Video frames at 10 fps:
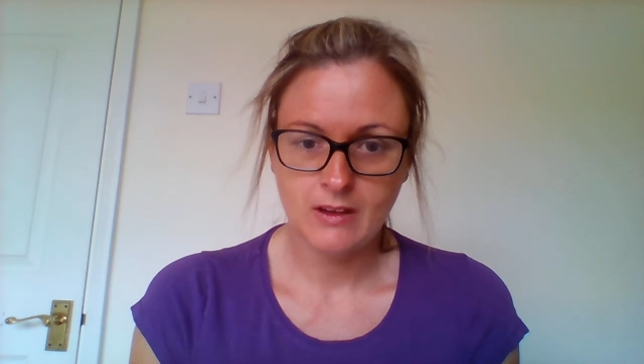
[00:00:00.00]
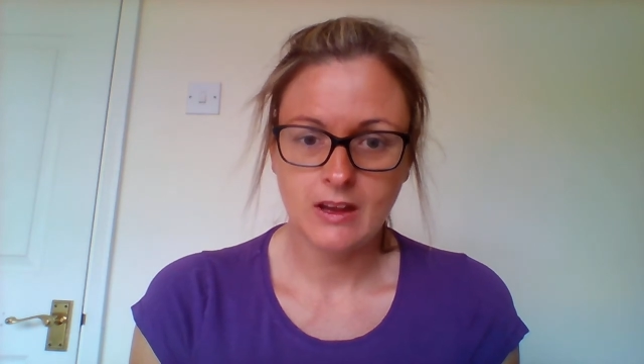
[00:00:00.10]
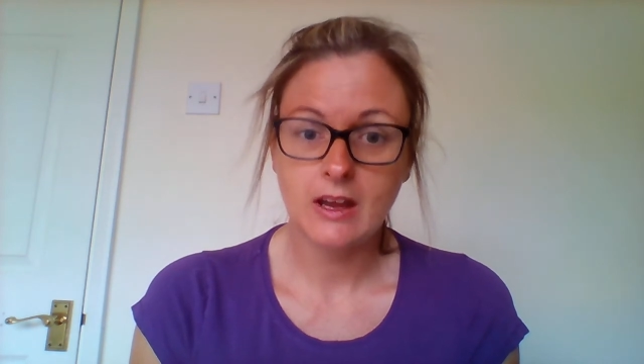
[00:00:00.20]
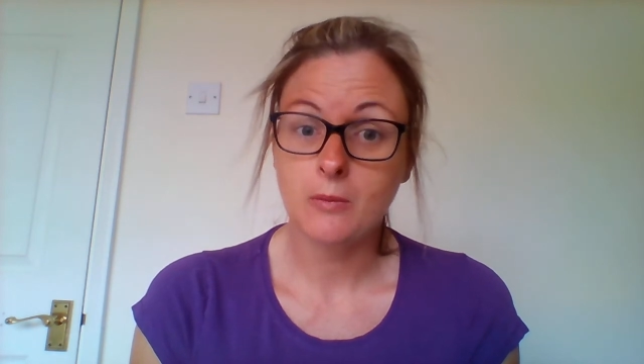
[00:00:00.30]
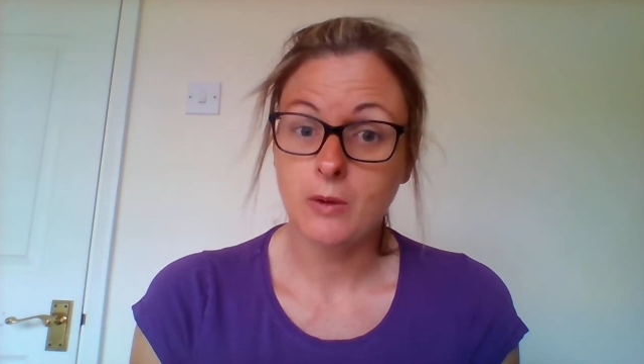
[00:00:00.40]

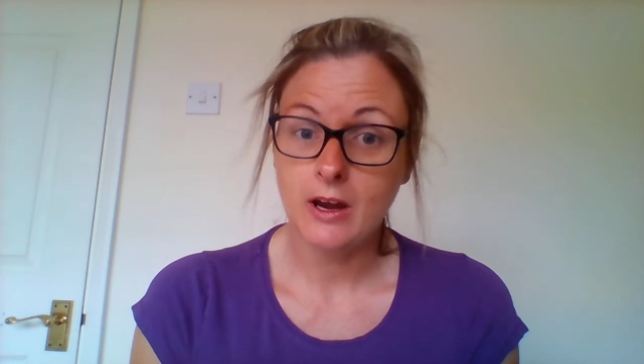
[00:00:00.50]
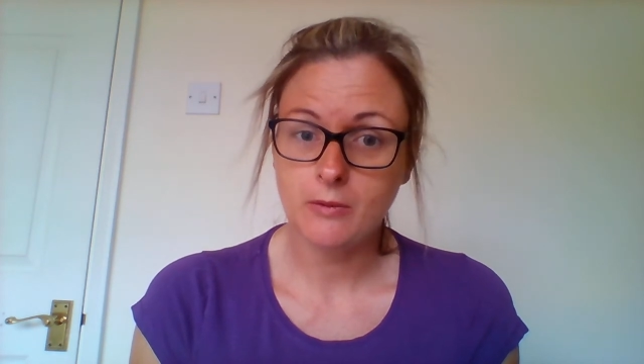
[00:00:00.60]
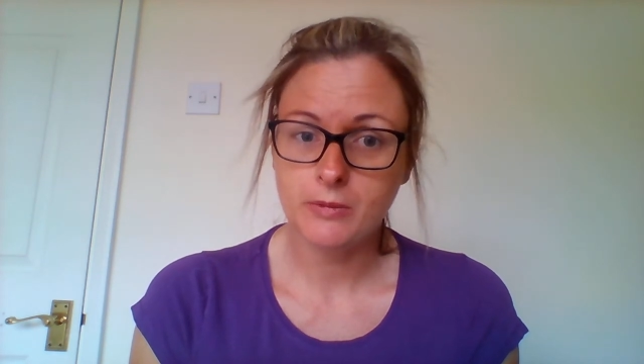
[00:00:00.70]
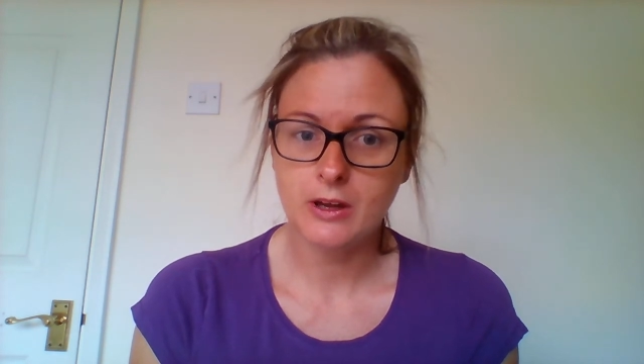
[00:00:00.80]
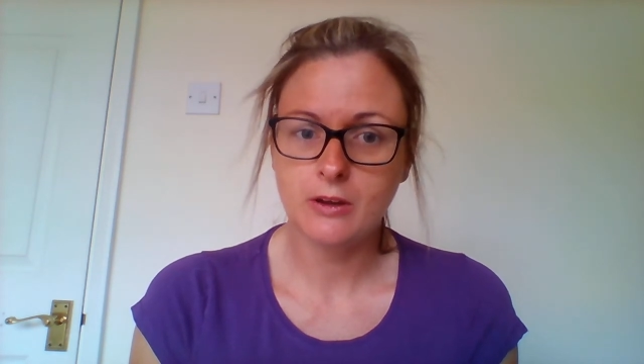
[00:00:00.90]
It will help
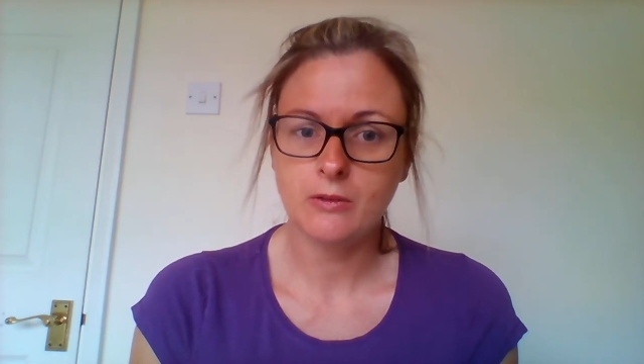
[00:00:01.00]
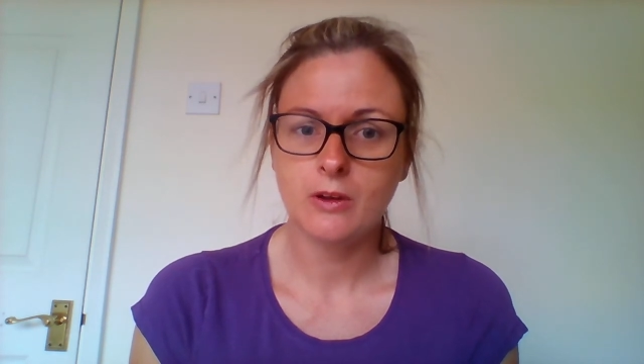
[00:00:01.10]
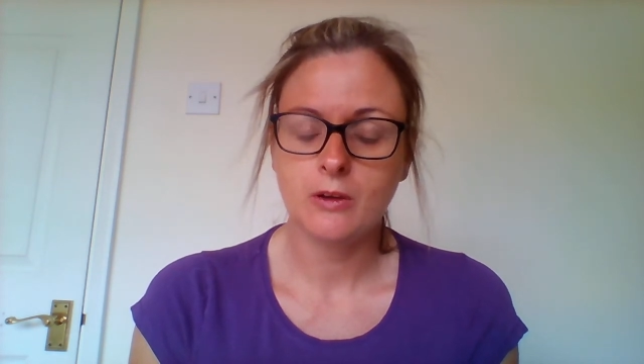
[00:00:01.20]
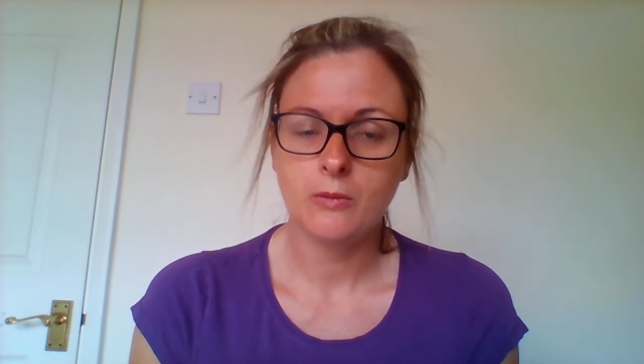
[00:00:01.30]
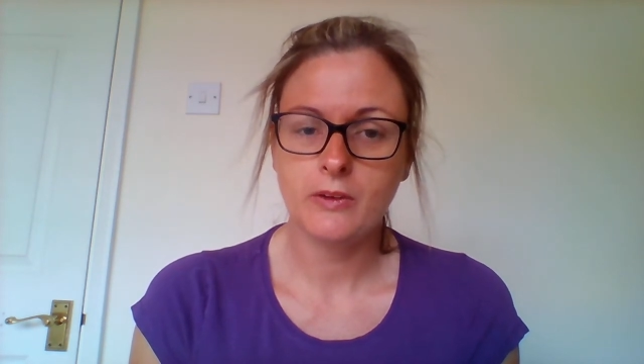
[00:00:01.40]
you
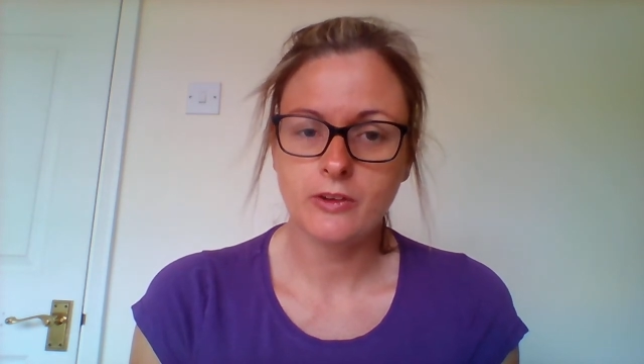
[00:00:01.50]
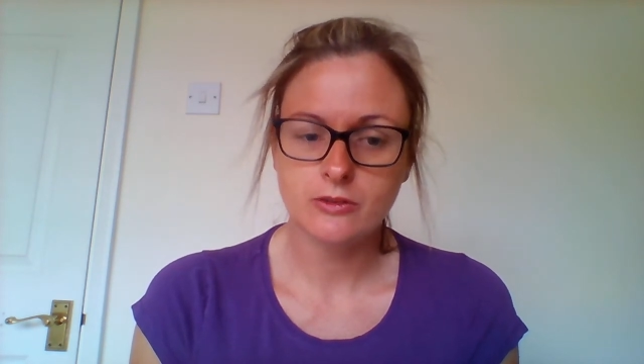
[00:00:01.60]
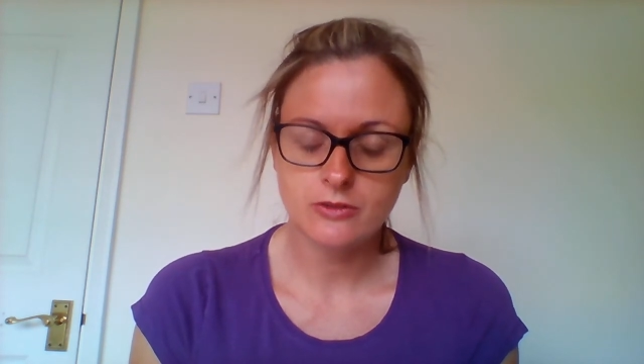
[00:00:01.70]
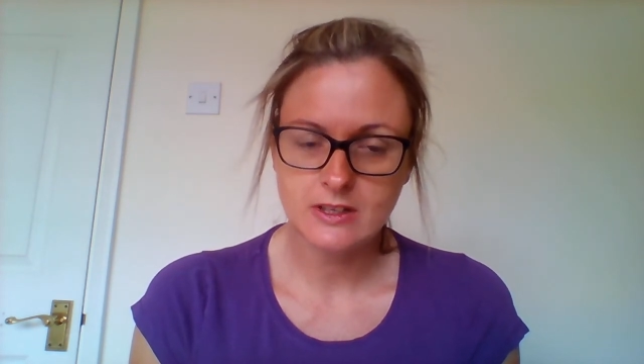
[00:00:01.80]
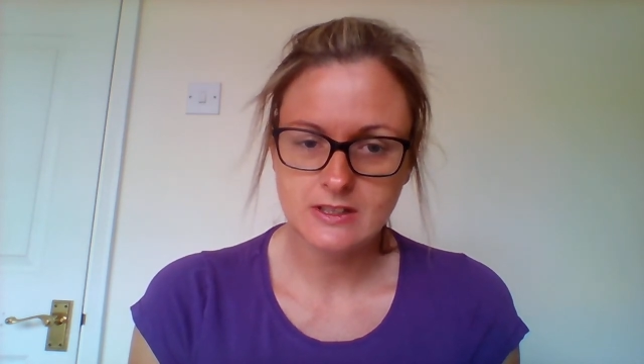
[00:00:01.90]
with your
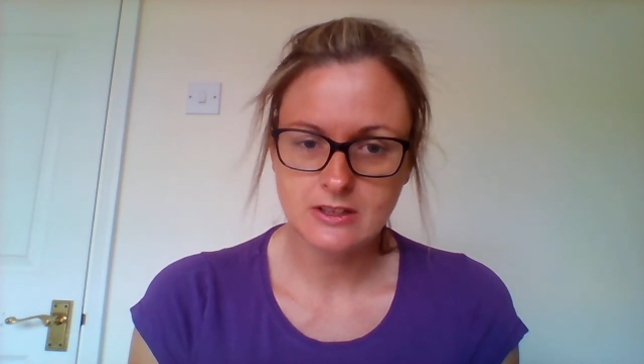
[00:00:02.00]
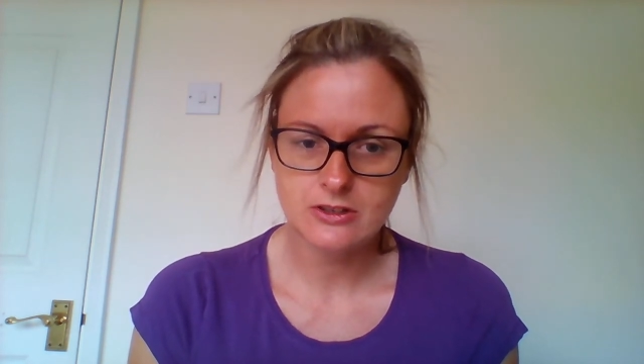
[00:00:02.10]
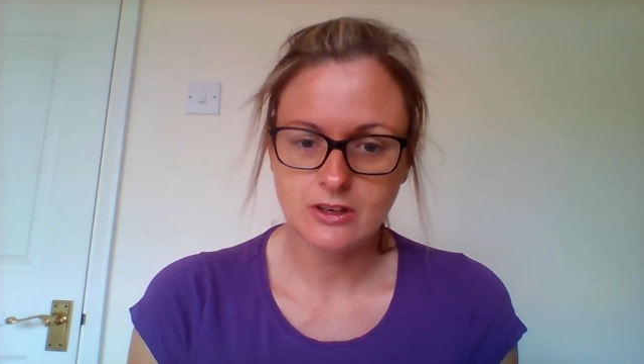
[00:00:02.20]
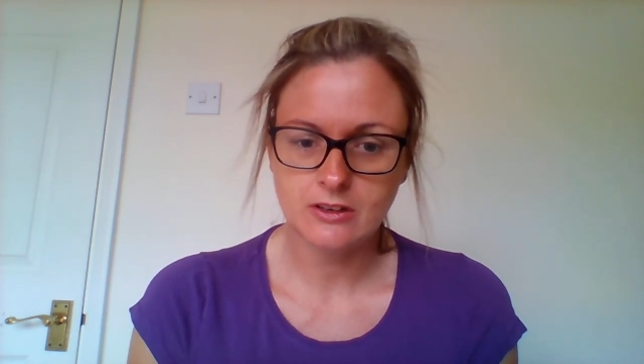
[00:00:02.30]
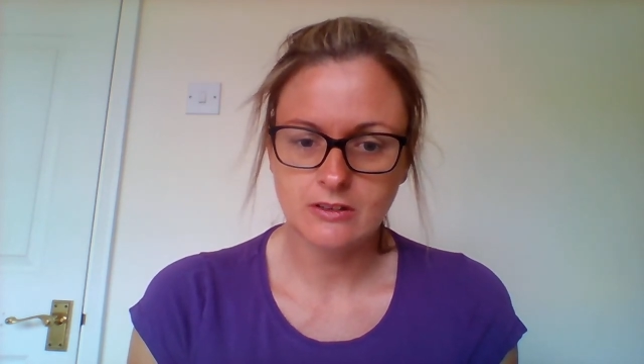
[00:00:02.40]

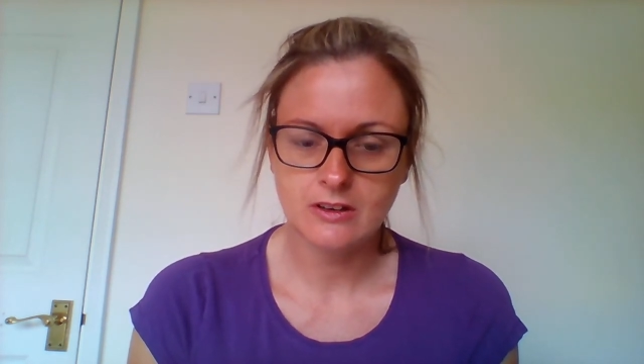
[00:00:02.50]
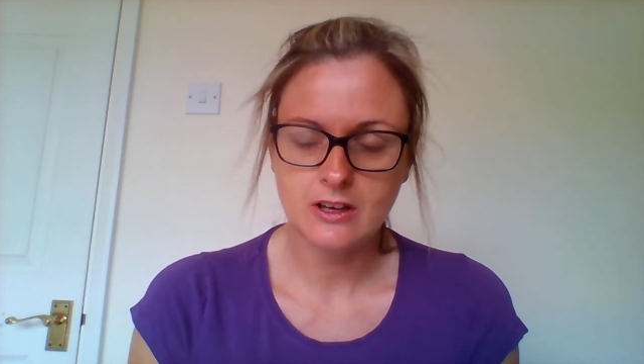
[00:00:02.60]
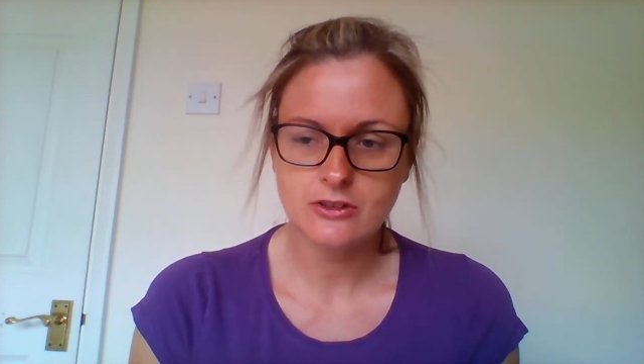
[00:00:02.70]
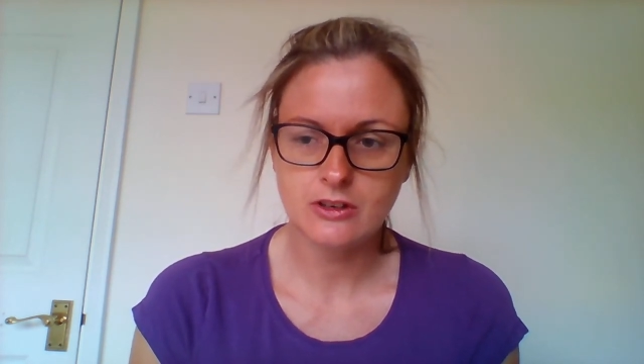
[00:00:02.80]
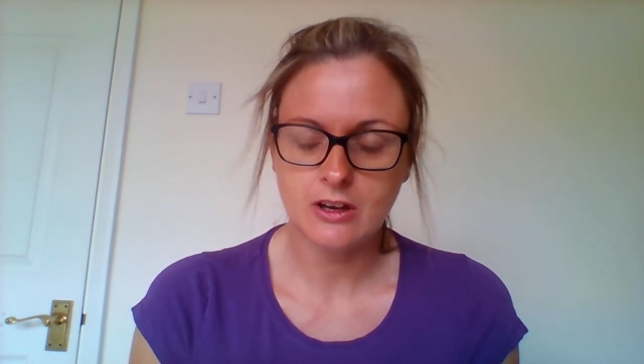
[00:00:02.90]
transition
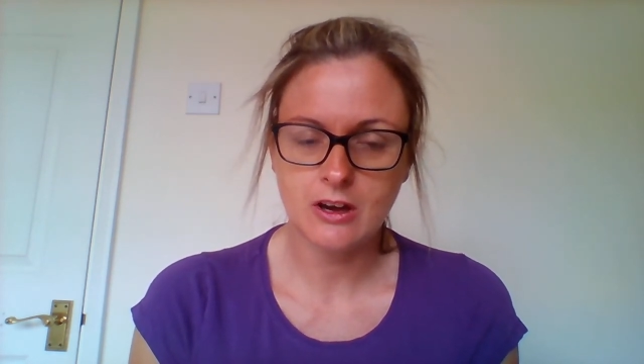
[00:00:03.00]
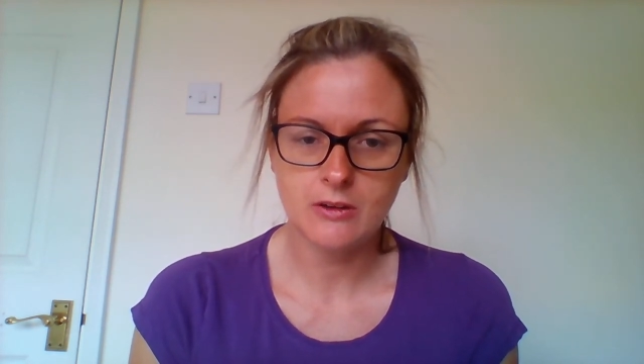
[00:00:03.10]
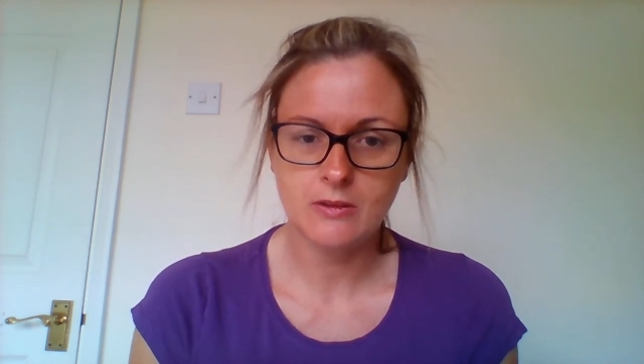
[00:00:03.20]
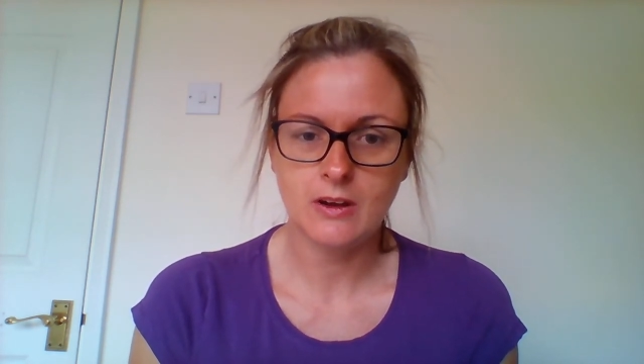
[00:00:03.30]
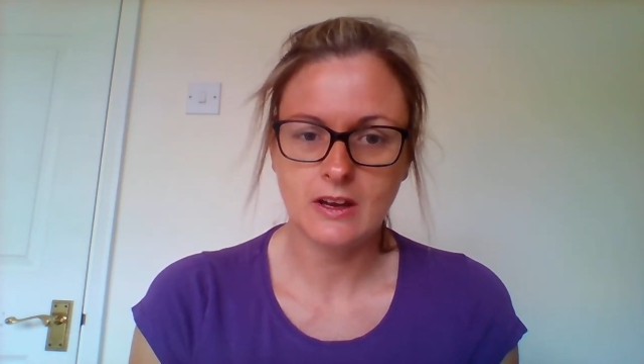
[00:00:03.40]
as you go
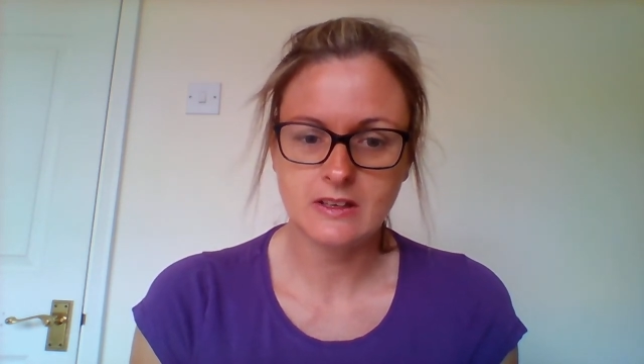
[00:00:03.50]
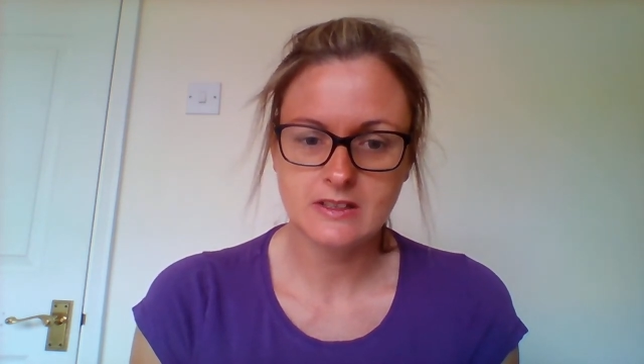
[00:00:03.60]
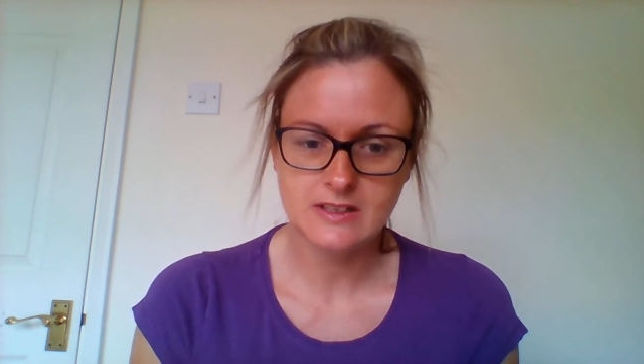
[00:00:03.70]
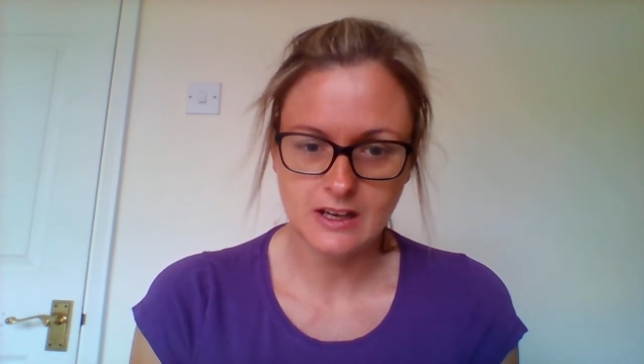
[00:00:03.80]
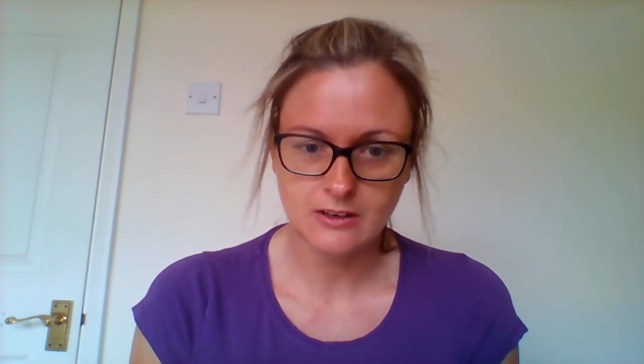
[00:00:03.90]
into
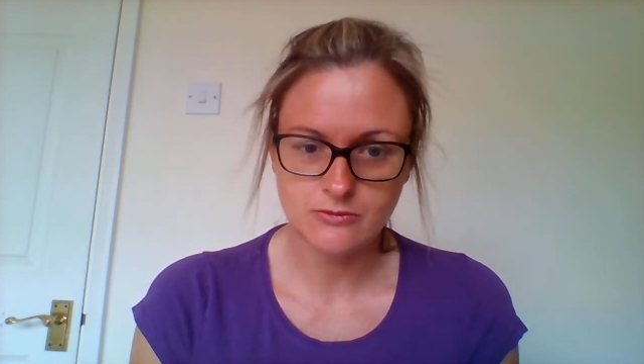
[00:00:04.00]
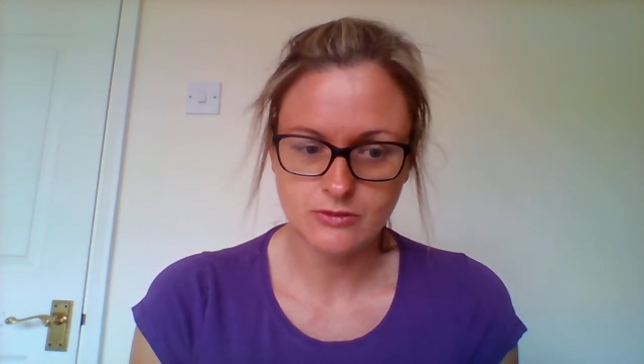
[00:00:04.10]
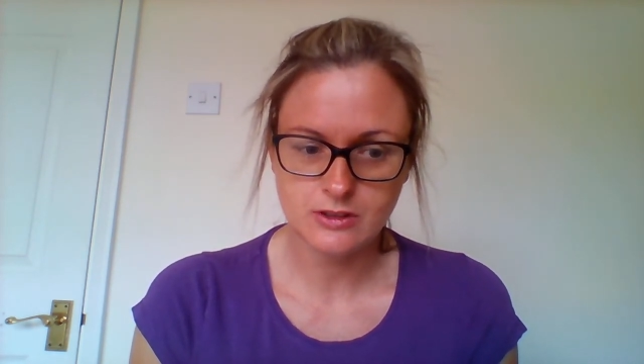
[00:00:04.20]
secondary